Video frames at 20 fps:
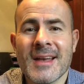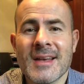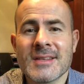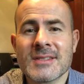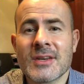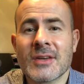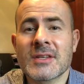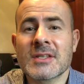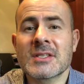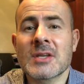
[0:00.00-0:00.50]

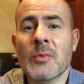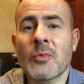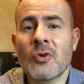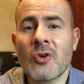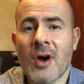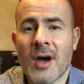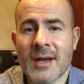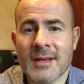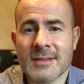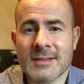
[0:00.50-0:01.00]
So to
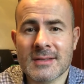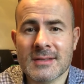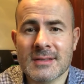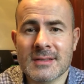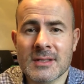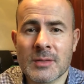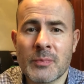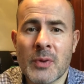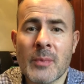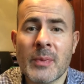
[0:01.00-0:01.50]
summarize,
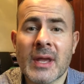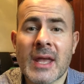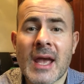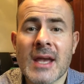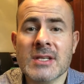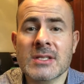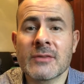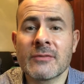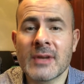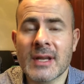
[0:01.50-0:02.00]
the
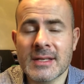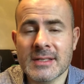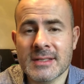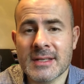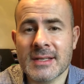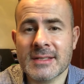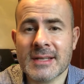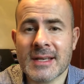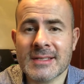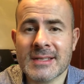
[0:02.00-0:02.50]
publication of
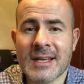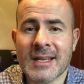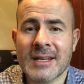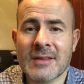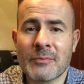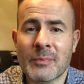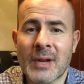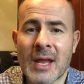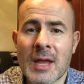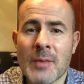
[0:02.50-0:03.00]
LinkedIn's
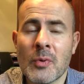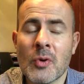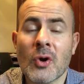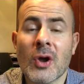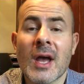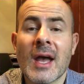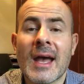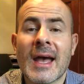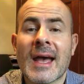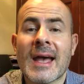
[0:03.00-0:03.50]
executive playbook
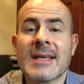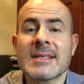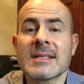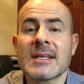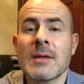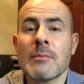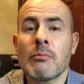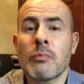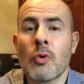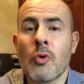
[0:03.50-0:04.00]
is
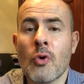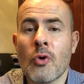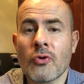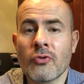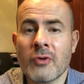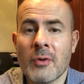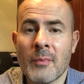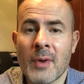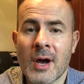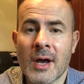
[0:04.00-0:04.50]
an
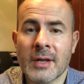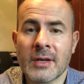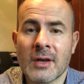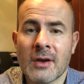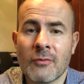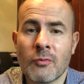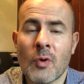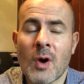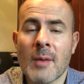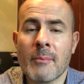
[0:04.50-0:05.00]
important reminder
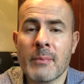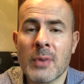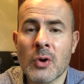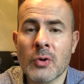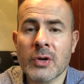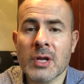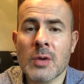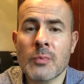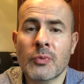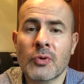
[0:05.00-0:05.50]
of why
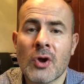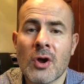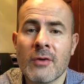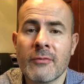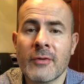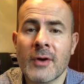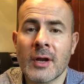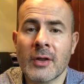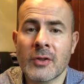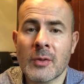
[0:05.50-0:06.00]
building a
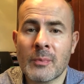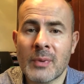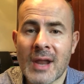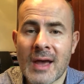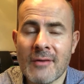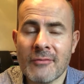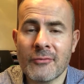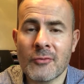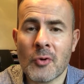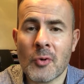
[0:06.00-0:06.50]
profile on the
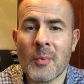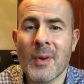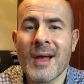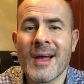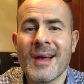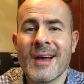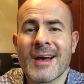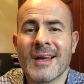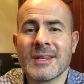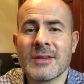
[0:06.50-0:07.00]
platform
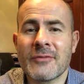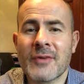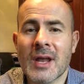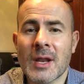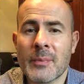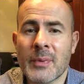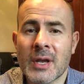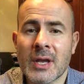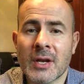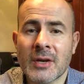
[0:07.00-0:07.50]
and
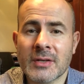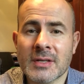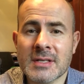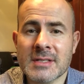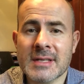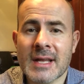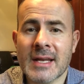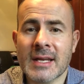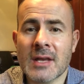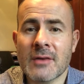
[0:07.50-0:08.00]
developing an
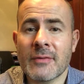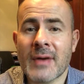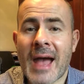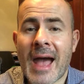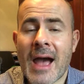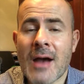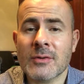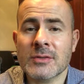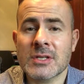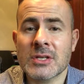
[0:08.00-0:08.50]
understanding of
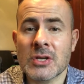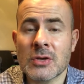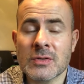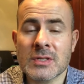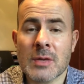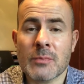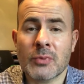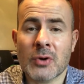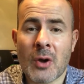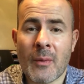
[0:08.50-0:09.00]
how to
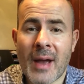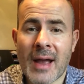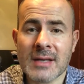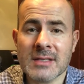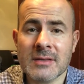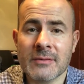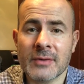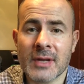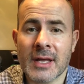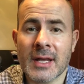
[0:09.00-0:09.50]
use it
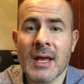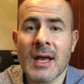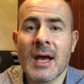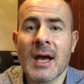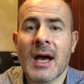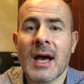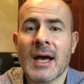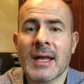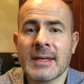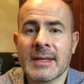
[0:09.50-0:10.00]
proactively
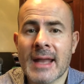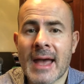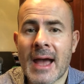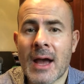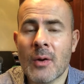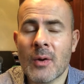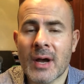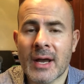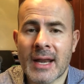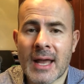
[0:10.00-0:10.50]
are
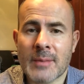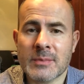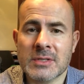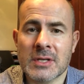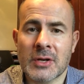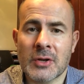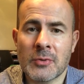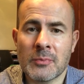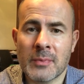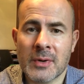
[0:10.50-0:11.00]
now an
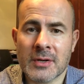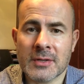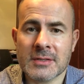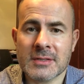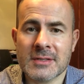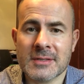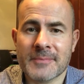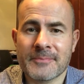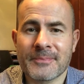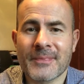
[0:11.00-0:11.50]
absolute
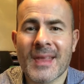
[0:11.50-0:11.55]
must.